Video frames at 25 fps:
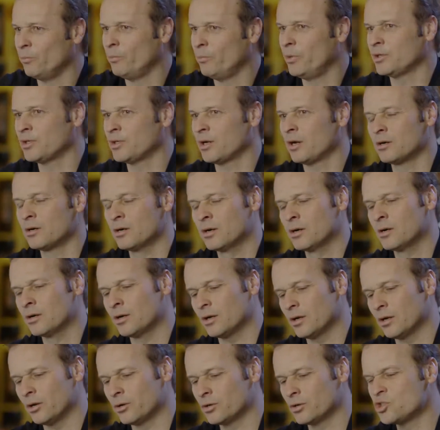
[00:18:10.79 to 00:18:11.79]
but
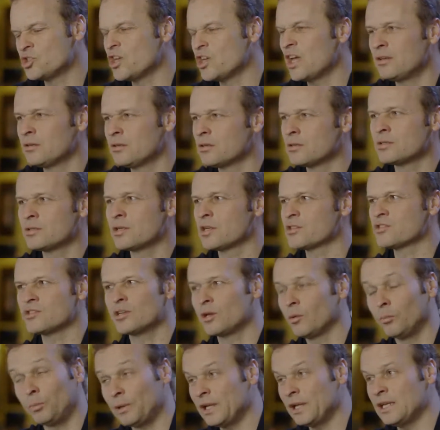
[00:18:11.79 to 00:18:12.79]
her, her gender doesn't
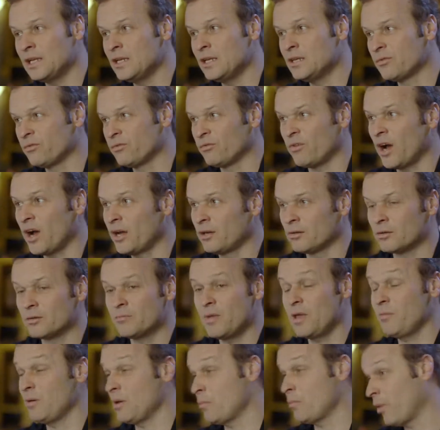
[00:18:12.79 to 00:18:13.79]
completely define her.
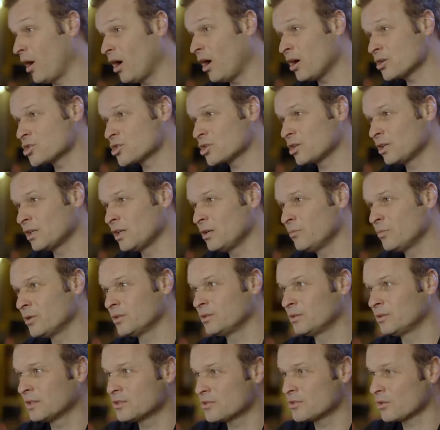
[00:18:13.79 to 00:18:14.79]
Maybe partially,
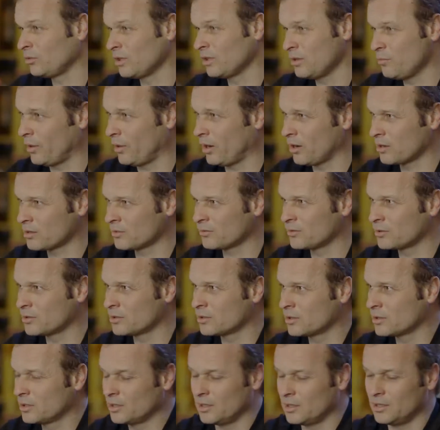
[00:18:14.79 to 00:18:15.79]
but that's only part of
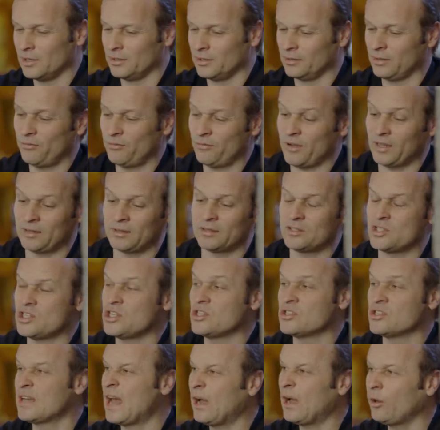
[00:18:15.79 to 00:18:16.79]
her. The fact that
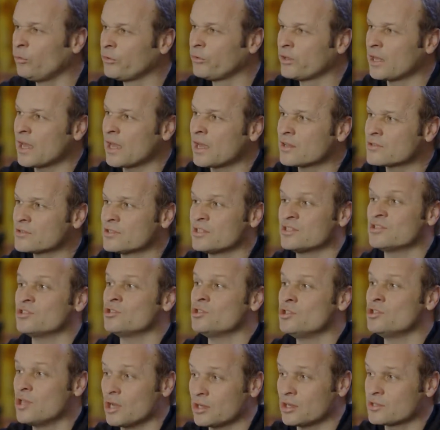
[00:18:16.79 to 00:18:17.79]
she's an outcast
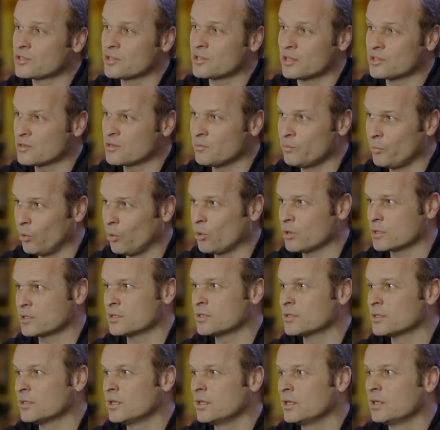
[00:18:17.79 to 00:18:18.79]
is just as
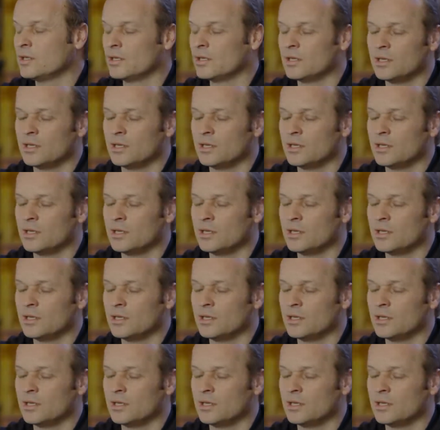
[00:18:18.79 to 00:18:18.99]
important. Sure.